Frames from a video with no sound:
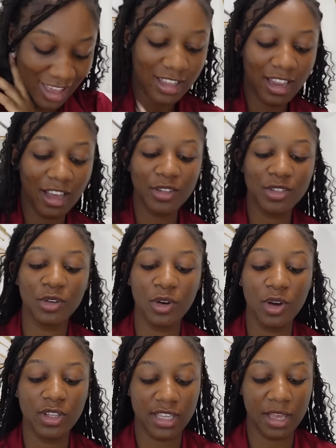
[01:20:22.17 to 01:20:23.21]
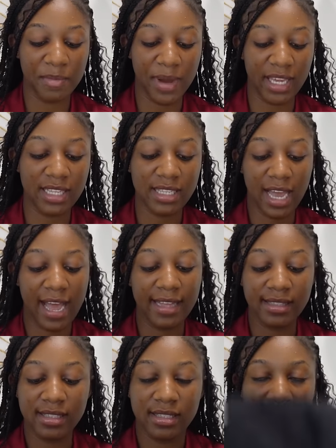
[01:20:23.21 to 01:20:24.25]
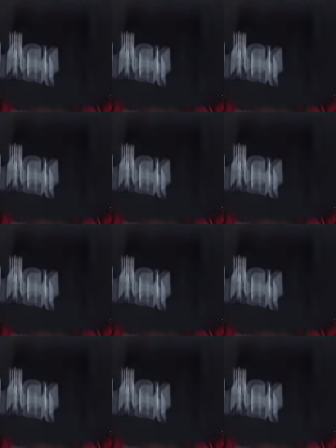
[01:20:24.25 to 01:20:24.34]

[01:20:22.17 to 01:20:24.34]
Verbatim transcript: then I also got a bucket hat.